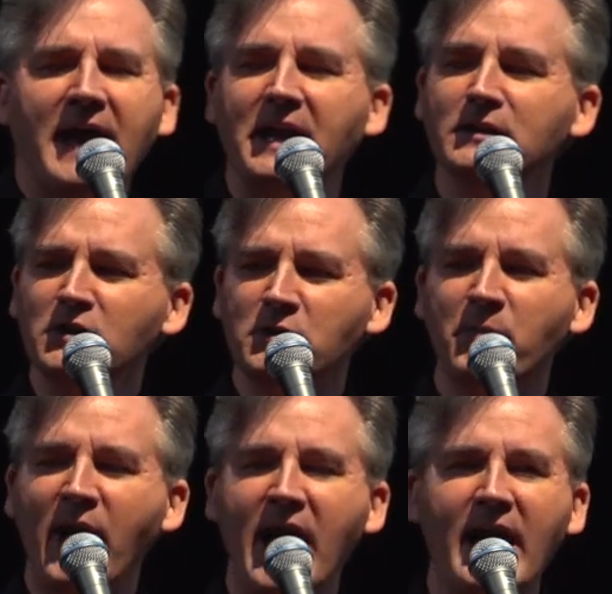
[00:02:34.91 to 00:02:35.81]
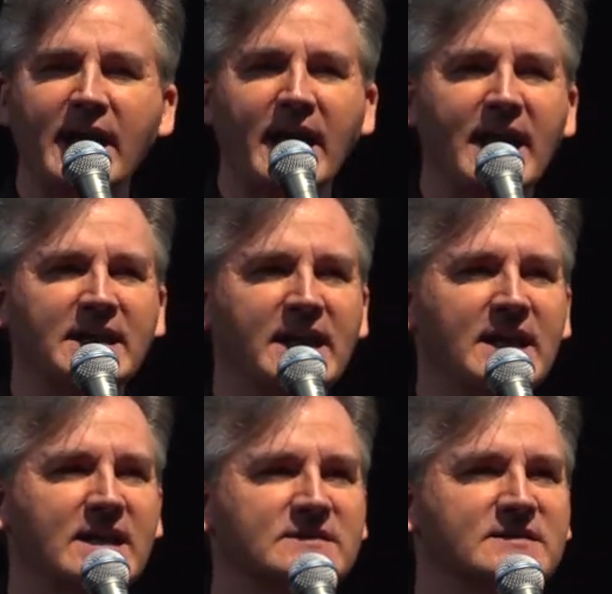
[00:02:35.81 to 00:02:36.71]
and I look back, and
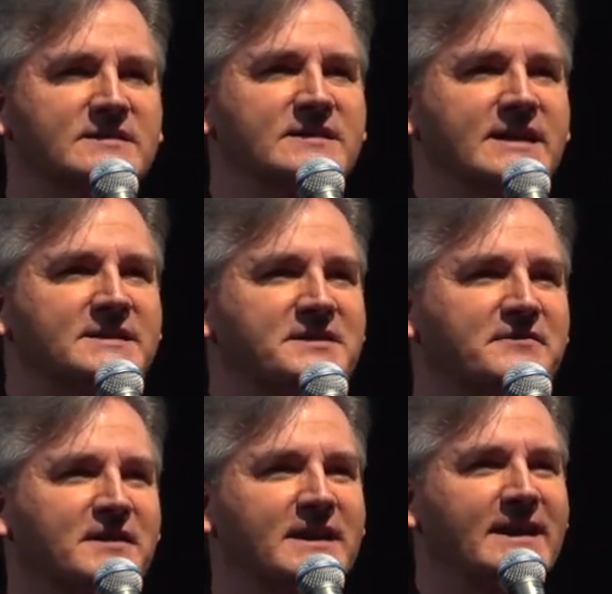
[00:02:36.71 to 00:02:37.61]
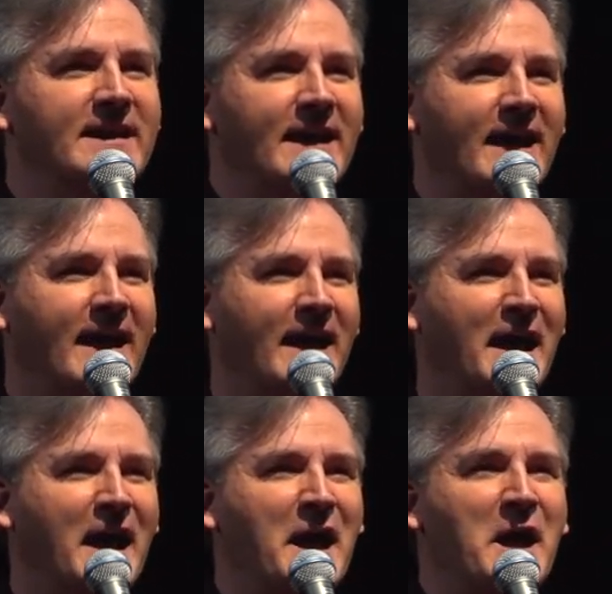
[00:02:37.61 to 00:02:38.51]
he instinctively
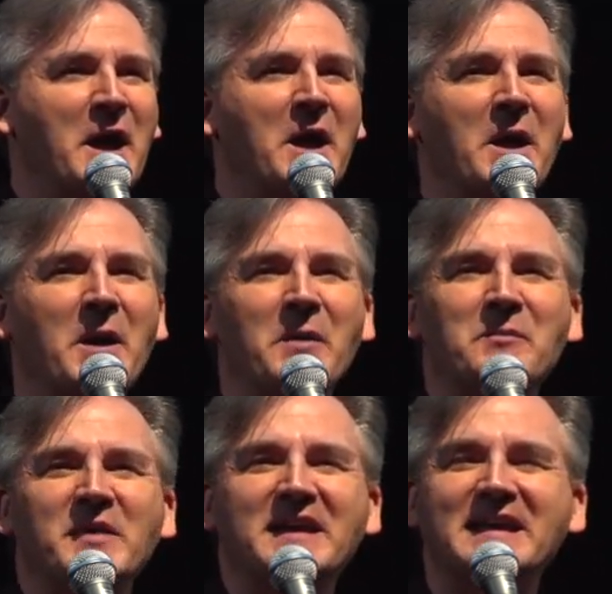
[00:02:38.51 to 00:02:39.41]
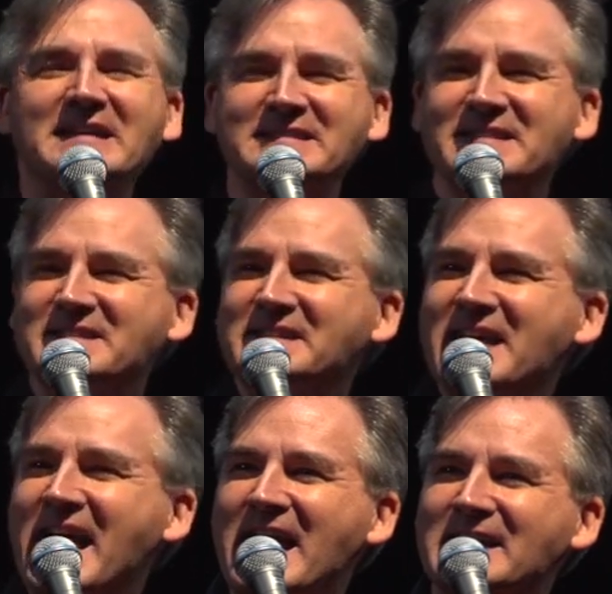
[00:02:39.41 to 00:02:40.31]
begins to
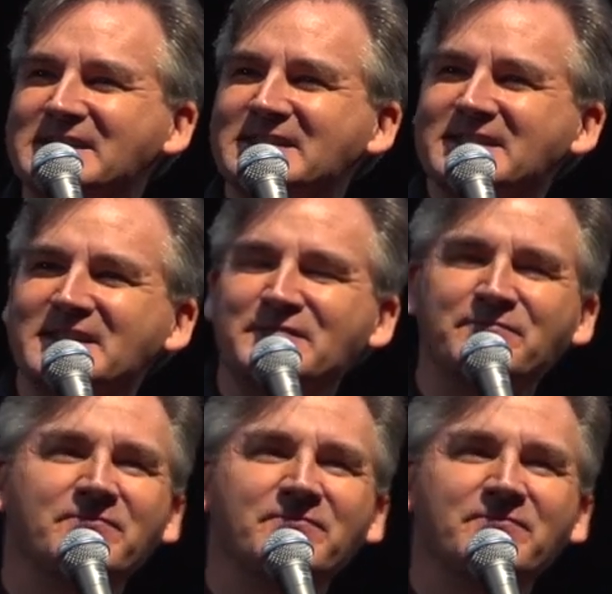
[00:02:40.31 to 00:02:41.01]
dance.